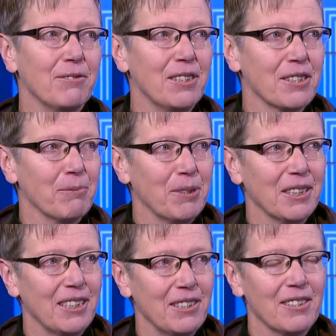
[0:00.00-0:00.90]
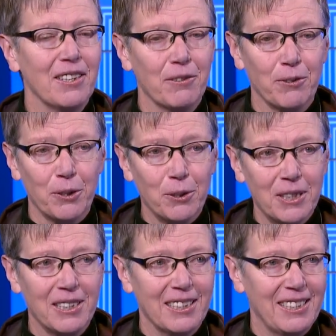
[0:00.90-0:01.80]
of disabilities and therefore
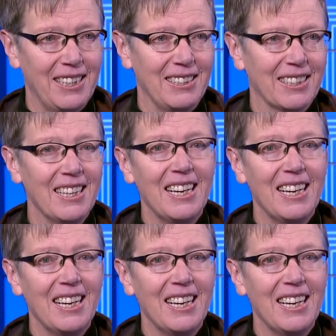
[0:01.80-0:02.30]
couldn't attend.